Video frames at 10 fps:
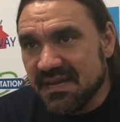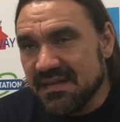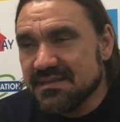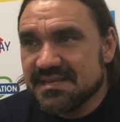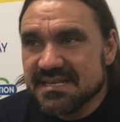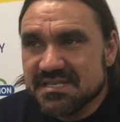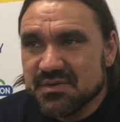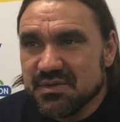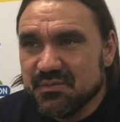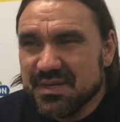And the thing is,
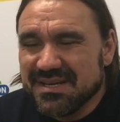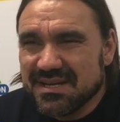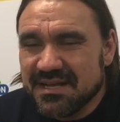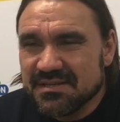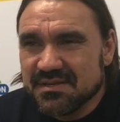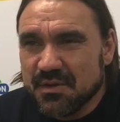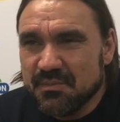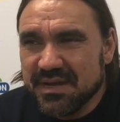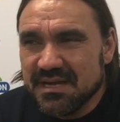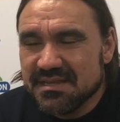we can't
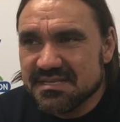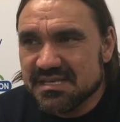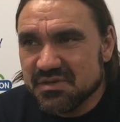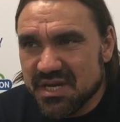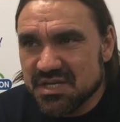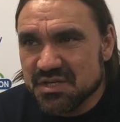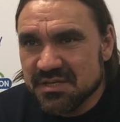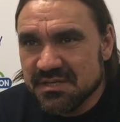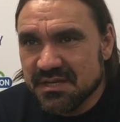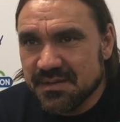compare the
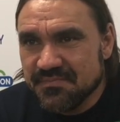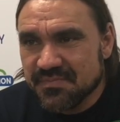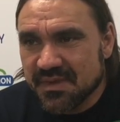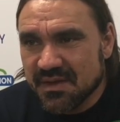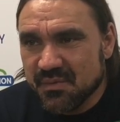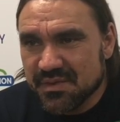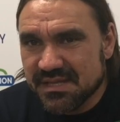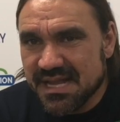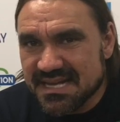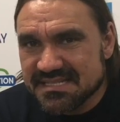situation with
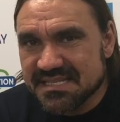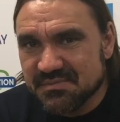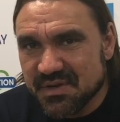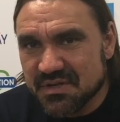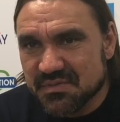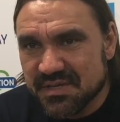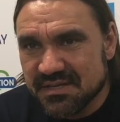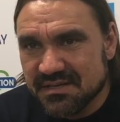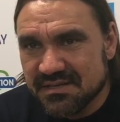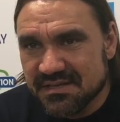the last season, because we're
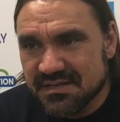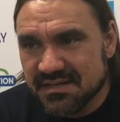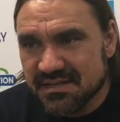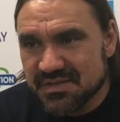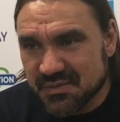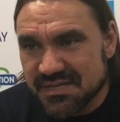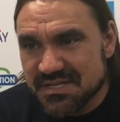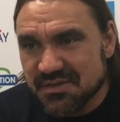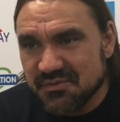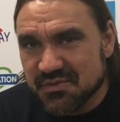in a totally
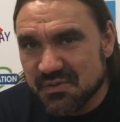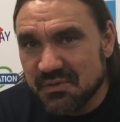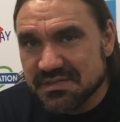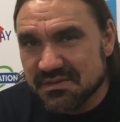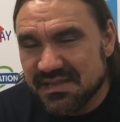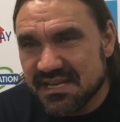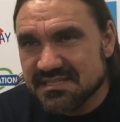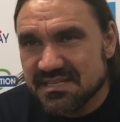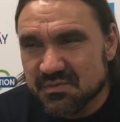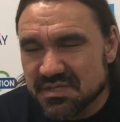different role. So
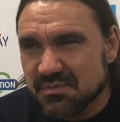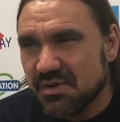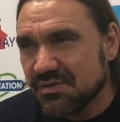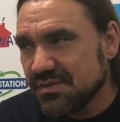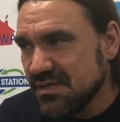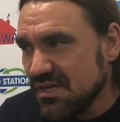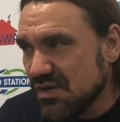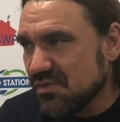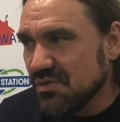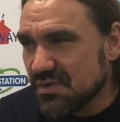last season was about
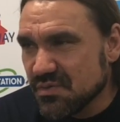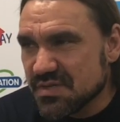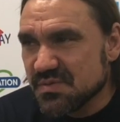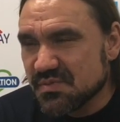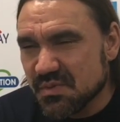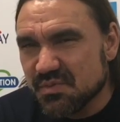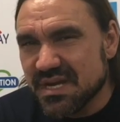around the Christmas period.